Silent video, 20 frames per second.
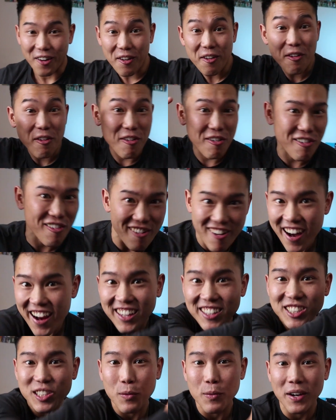All
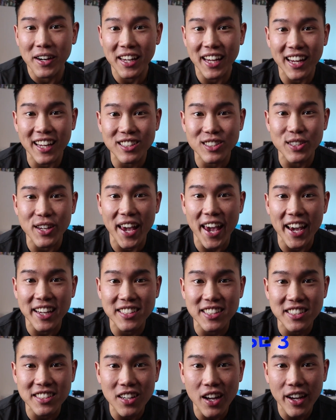right, so we're gonna get into
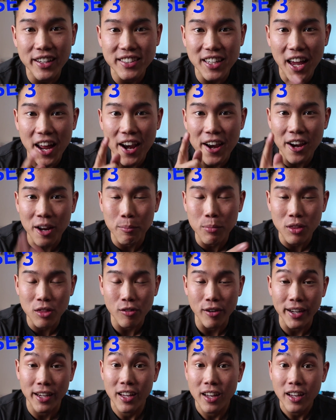exercise number
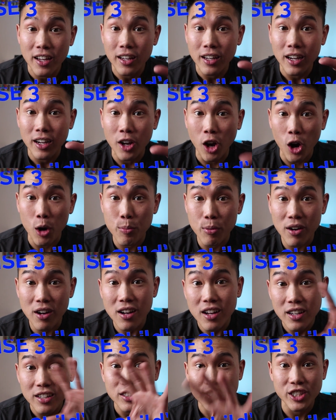3,
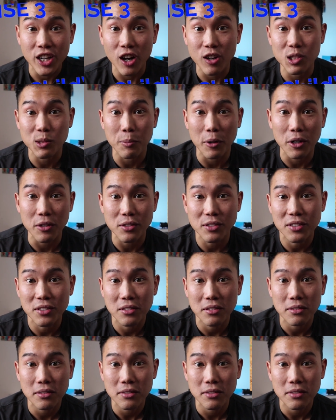Cobra Child's Pose.